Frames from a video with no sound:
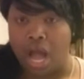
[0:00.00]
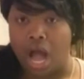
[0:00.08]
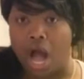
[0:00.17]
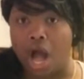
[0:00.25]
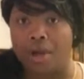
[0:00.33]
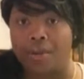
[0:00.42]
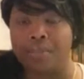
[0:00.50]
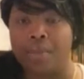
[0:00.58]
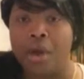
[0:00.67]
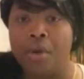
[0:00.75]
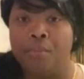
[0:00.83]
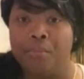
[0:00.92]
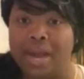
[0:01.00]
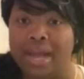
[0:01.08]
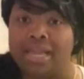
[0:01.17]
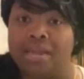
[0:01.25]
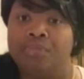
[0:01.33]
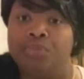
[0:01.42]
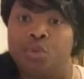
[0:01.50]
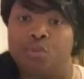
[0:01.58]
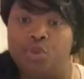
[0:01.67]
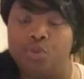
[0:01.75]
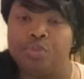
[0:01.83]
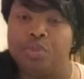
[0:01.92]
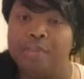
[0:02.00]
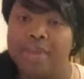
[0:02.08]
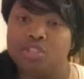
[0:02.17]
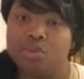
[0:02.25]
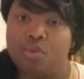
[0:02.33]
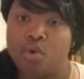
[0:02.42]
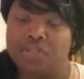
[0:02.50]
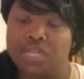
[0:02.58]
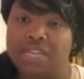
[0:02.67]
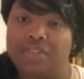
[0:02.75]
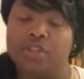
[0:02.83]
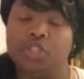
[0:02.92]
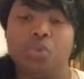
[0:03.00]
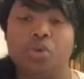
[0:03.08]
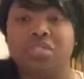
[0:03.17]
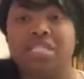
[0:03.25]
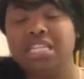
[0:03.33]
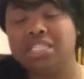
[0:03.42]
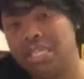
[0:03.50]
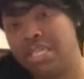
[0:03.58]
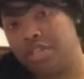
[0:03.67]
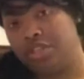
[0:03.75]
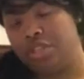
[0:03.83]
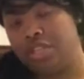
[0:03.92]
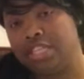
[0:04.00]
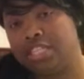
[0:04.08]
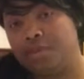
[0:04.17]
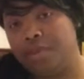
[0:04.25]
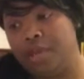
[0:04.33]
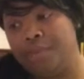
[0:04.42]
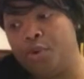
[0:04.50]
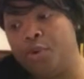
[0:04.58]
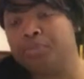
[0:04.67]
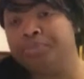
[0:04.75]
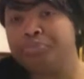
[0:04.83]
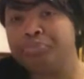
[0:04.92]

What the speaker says: But the mesomorphs individuals, these are people